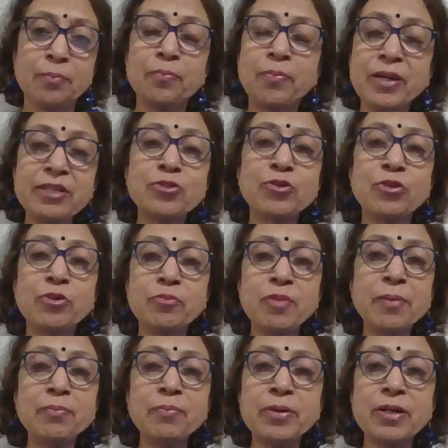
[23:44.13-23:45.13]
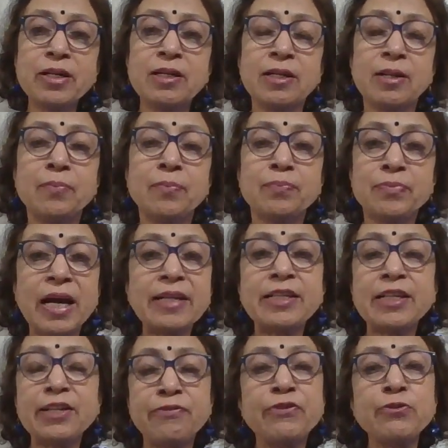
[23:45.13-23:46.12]
Please remember that
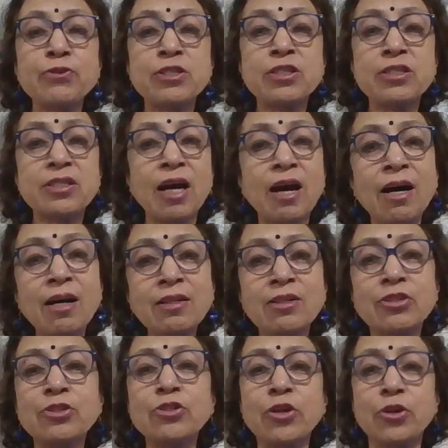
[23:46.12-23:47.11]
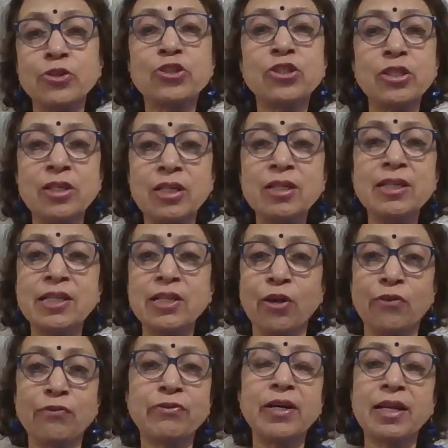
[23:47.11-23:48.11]
if you start your journey
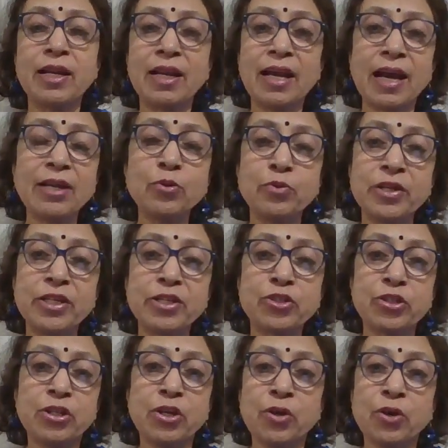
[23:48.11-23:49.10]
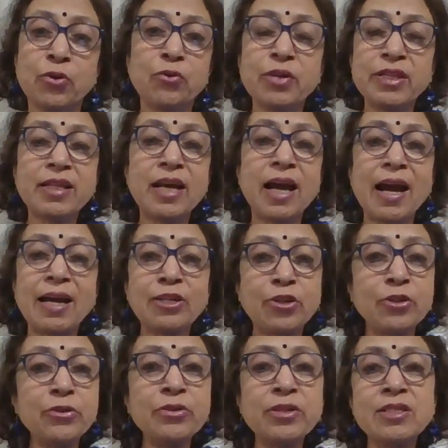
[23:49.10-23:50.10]
of a language with
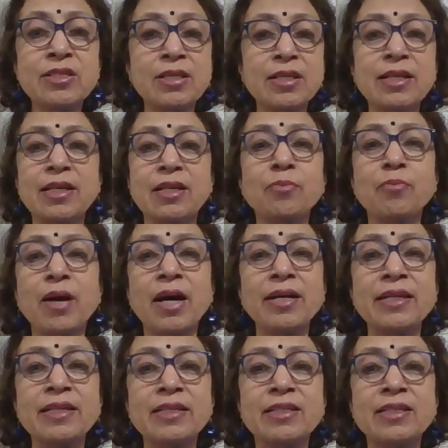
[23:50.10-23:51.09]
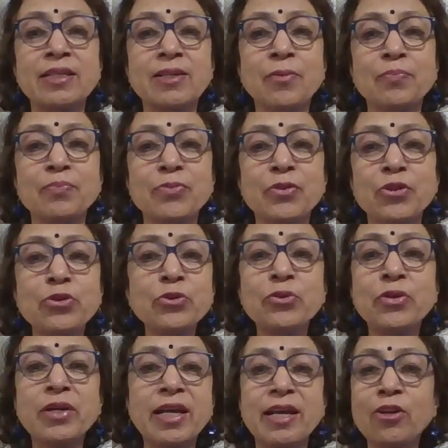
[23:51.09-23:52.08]
accuracy in mind, you
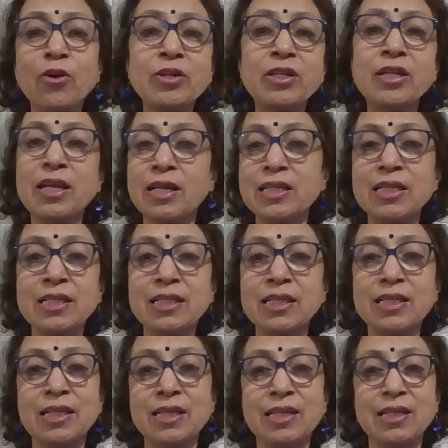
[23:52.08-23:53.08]
cannot learn,